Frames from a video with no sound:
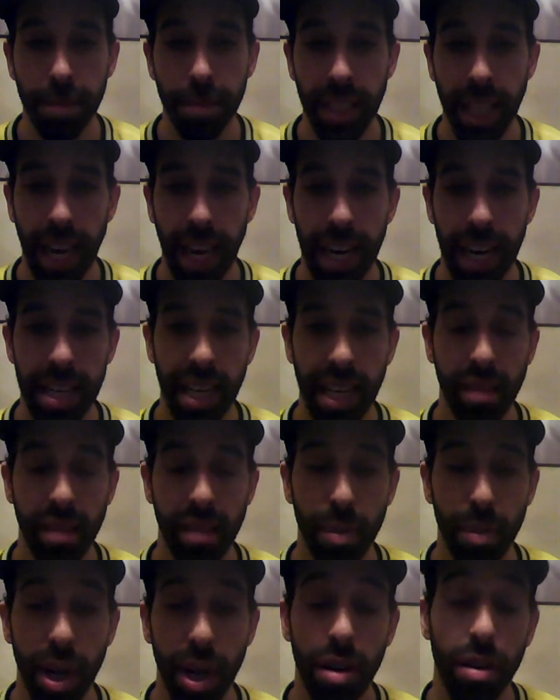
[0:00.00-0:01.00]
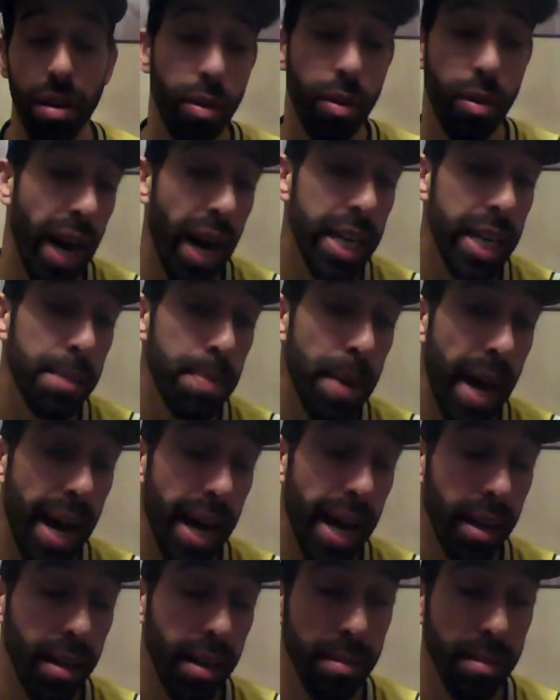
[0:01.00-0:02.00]
and kind of take it from there. Rod's
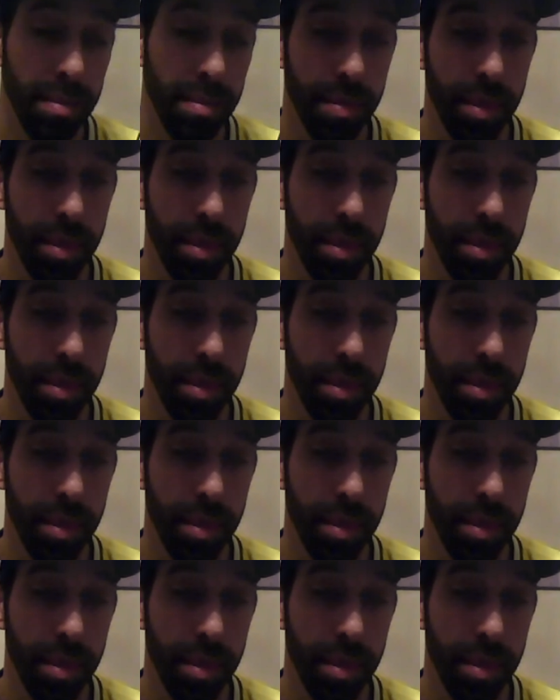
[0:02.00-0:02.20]
back.